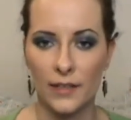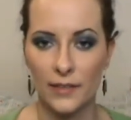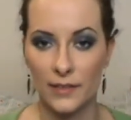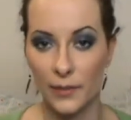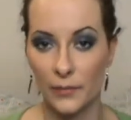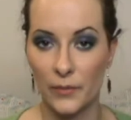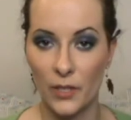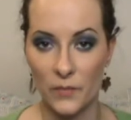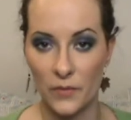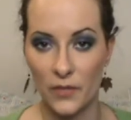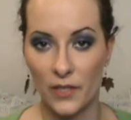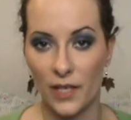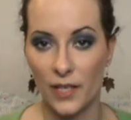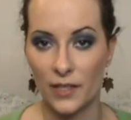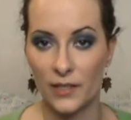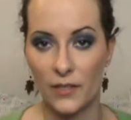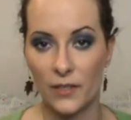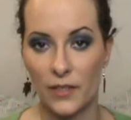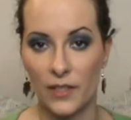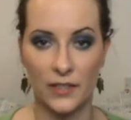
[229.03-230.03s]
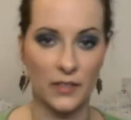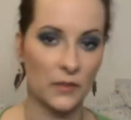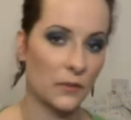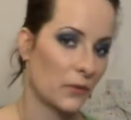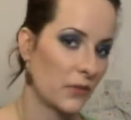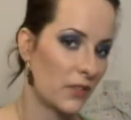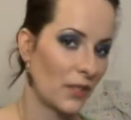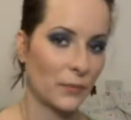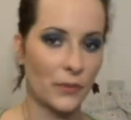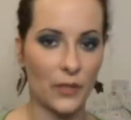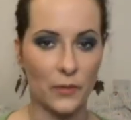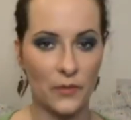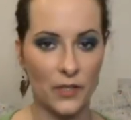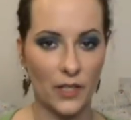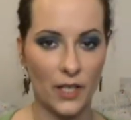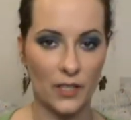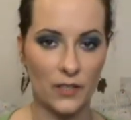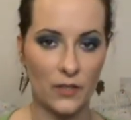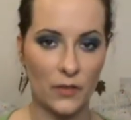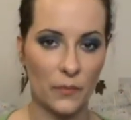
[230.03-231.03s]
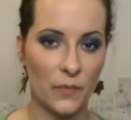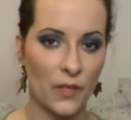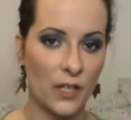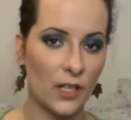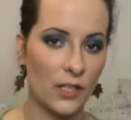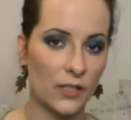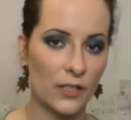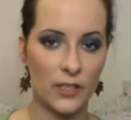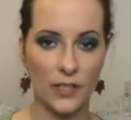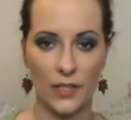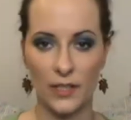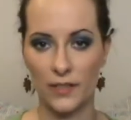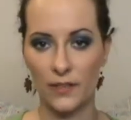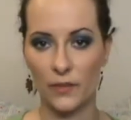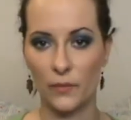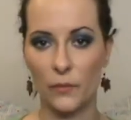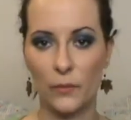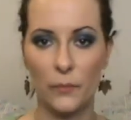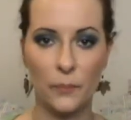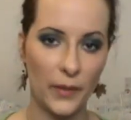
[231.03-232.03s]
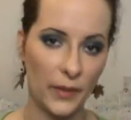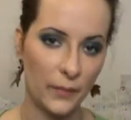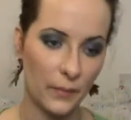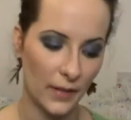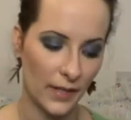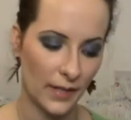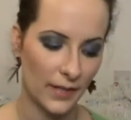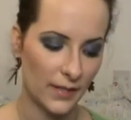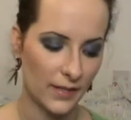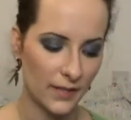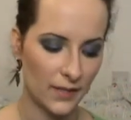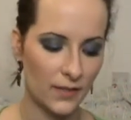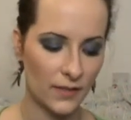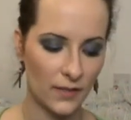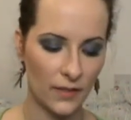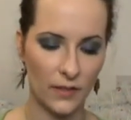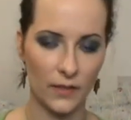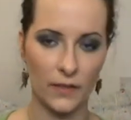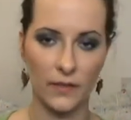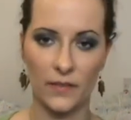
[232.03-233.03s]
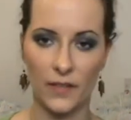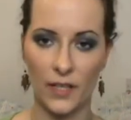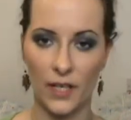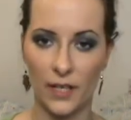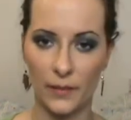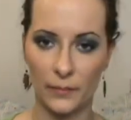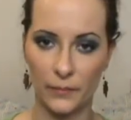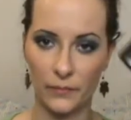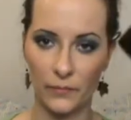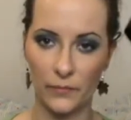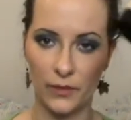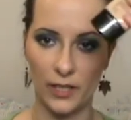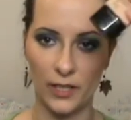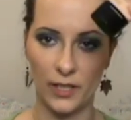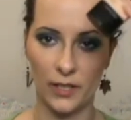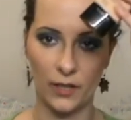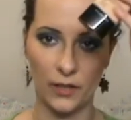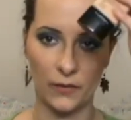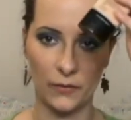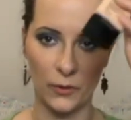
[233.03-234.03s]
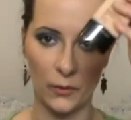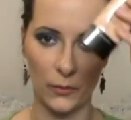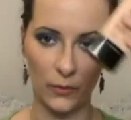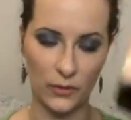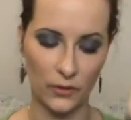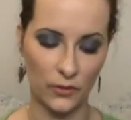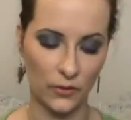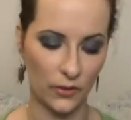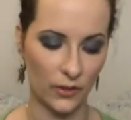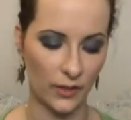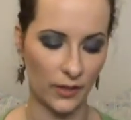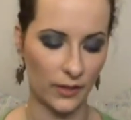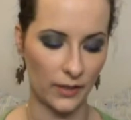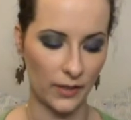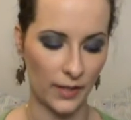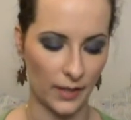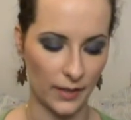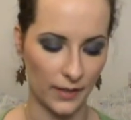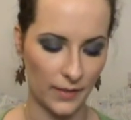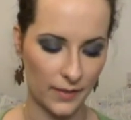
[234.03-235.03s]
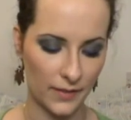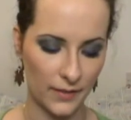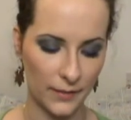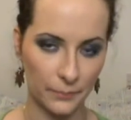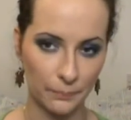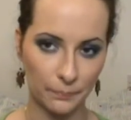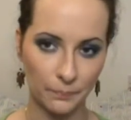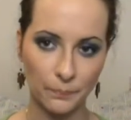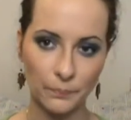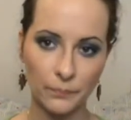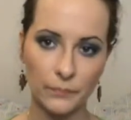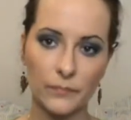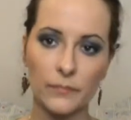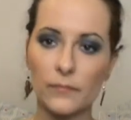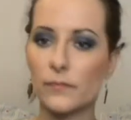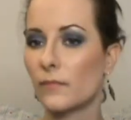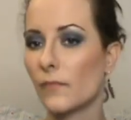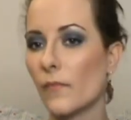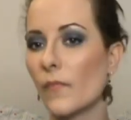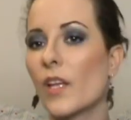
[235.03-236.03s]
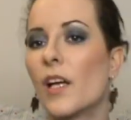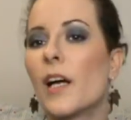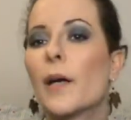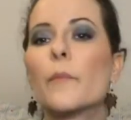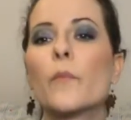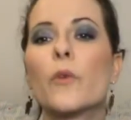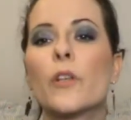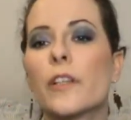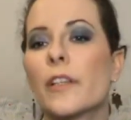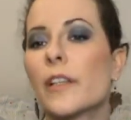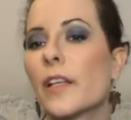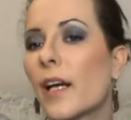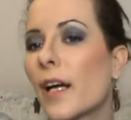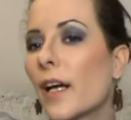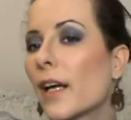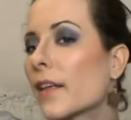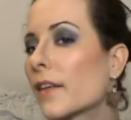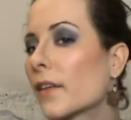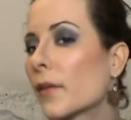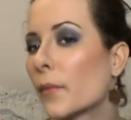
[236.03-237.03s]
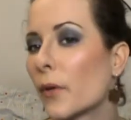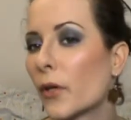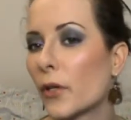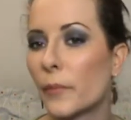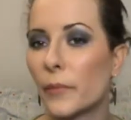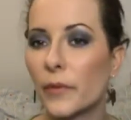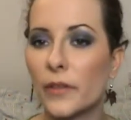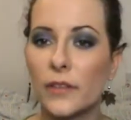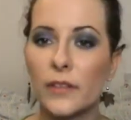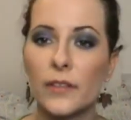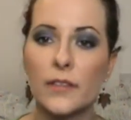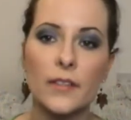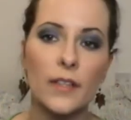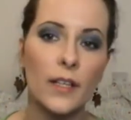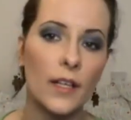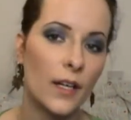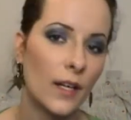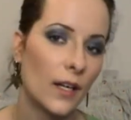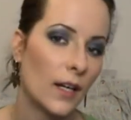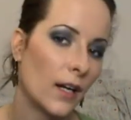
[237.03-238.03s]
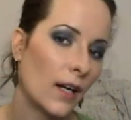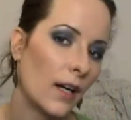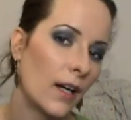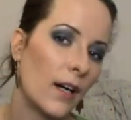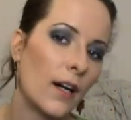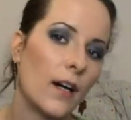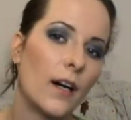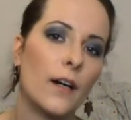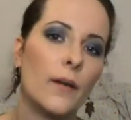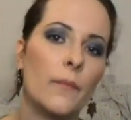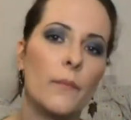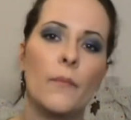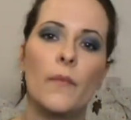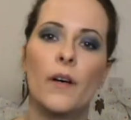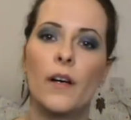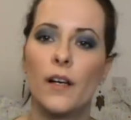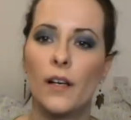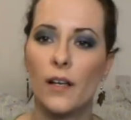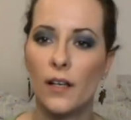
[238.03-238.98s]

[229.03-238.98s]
Sometimes you get too little, sometimes you get too much, it's all a big mess, so I'm really looking forward to trying this. I'm wearing it at the moment. I'm